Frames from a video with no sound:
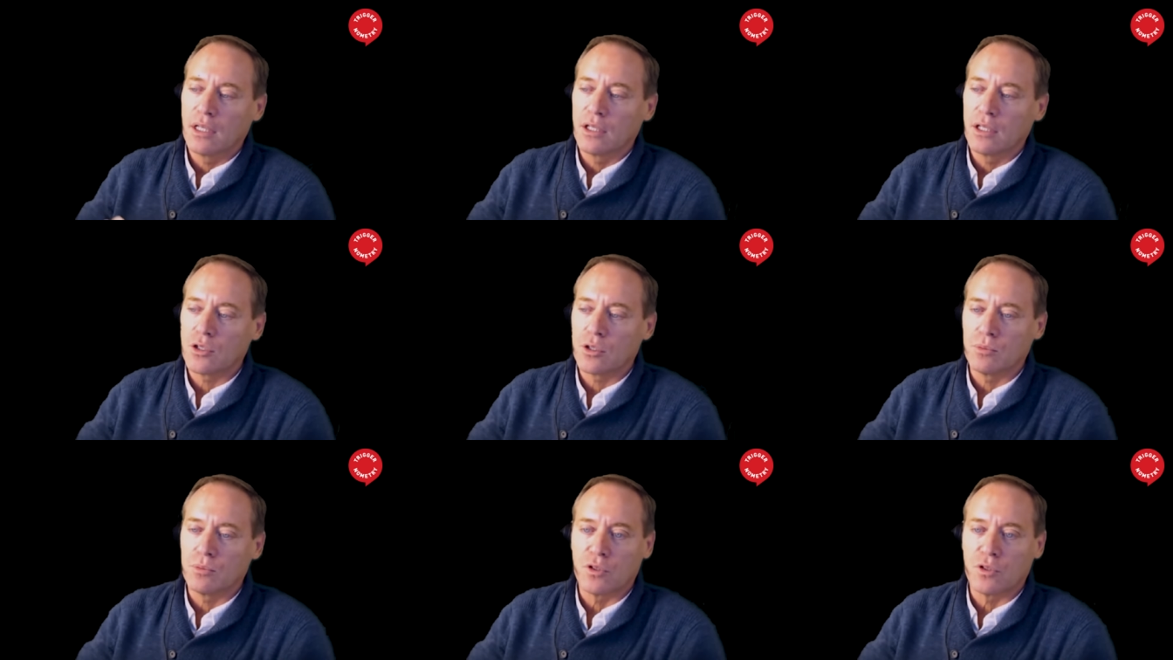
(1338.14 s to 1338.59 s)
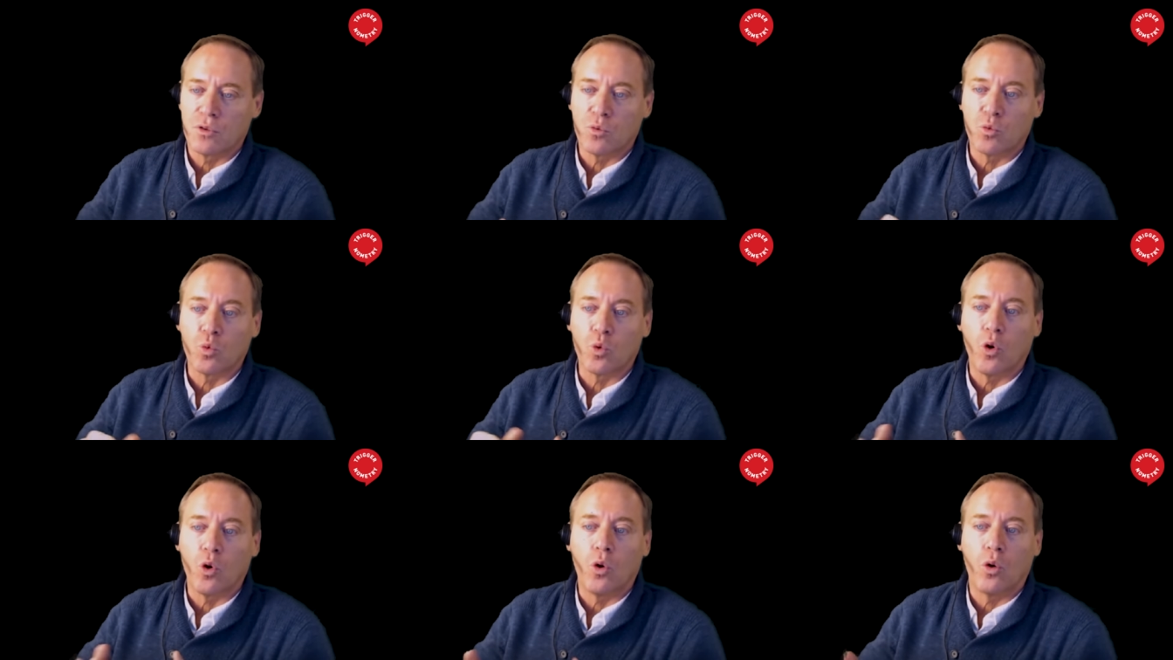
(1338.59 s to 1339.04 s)
in terms of the
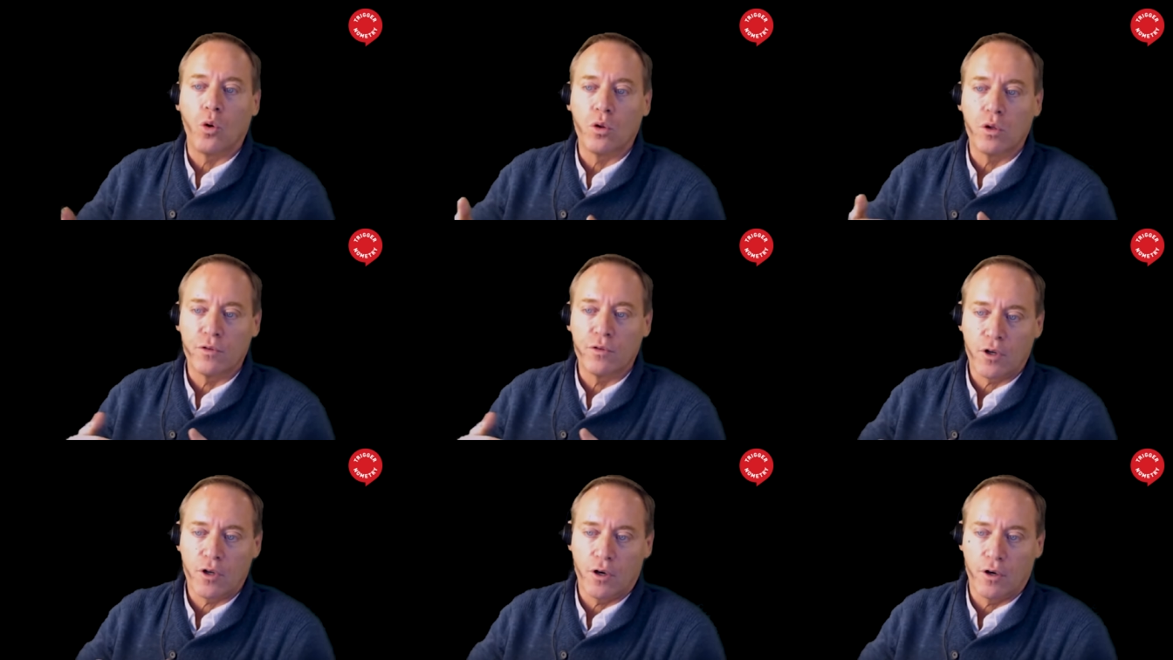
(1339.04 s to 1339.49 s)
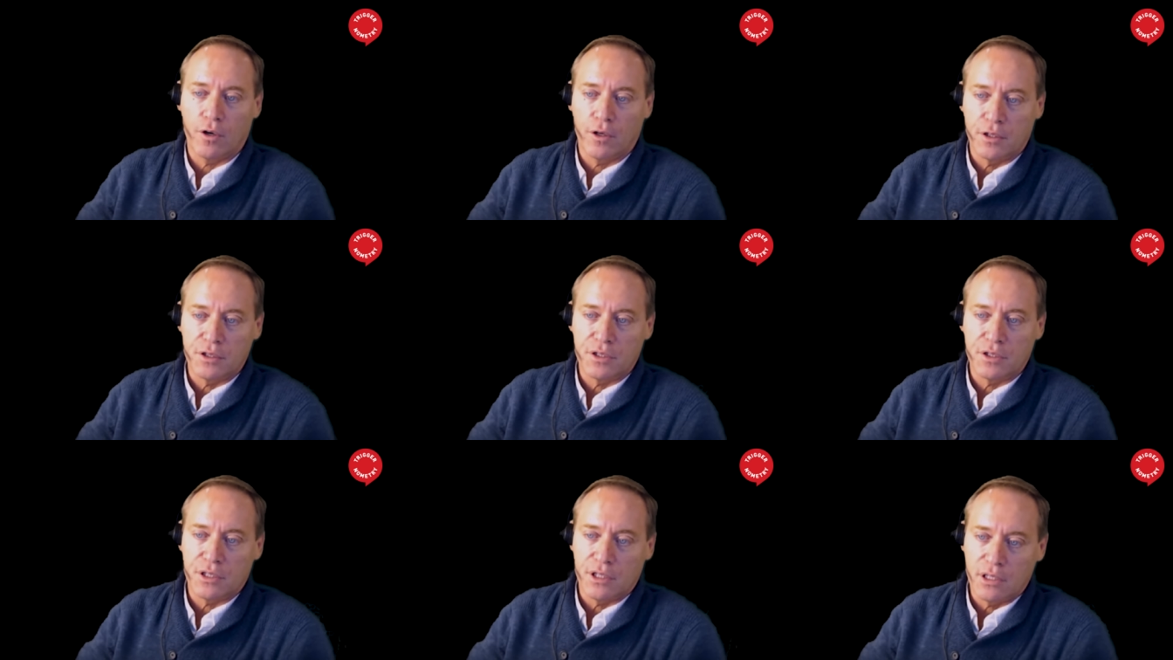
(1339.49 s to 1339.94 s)
role of
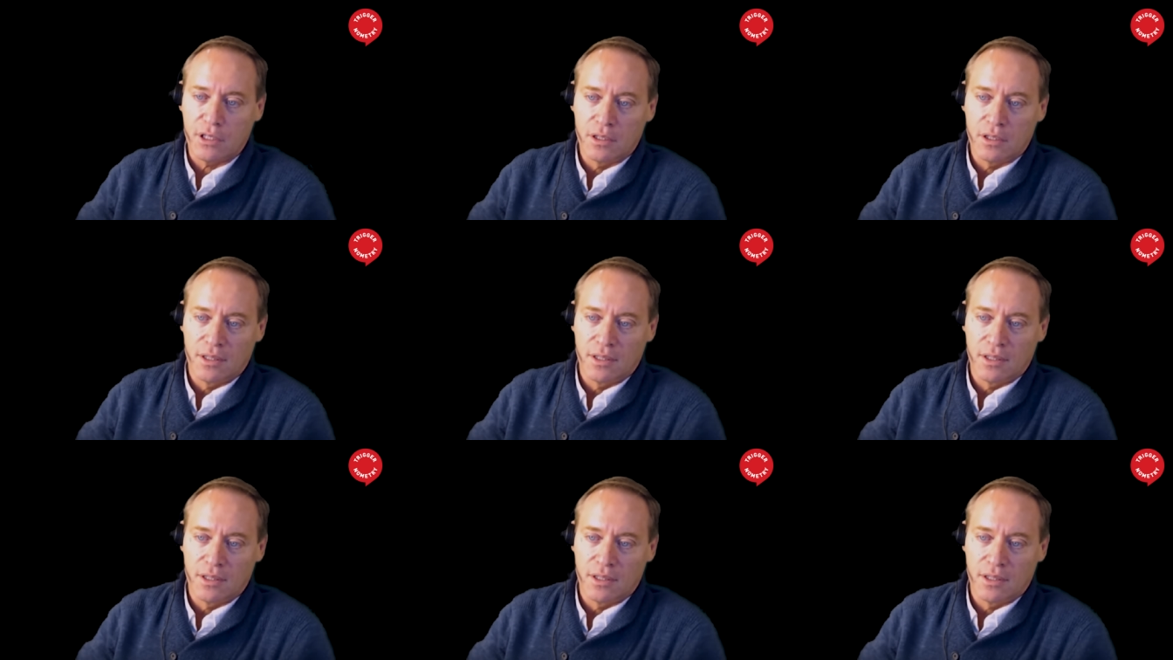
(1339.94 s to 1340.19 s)
currency.